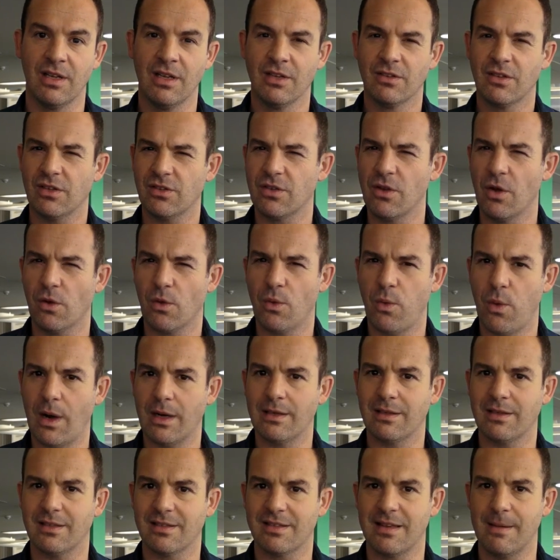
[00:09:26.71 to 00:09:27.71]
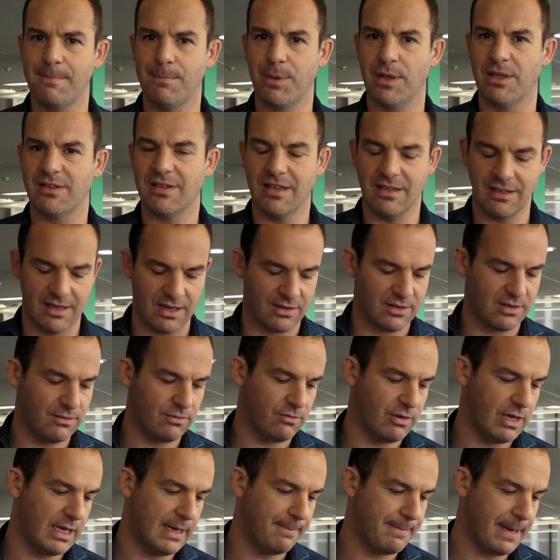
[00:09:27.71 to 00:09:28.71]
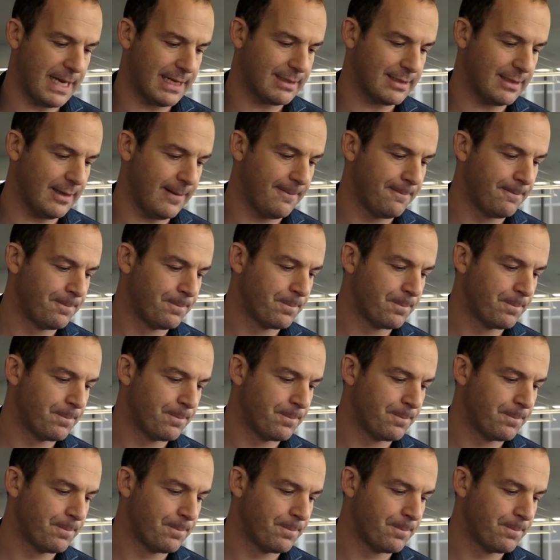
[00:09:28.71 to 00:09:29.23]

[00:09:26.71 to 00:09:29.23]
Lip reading: So it's not quite as simple as it doesn't really matter.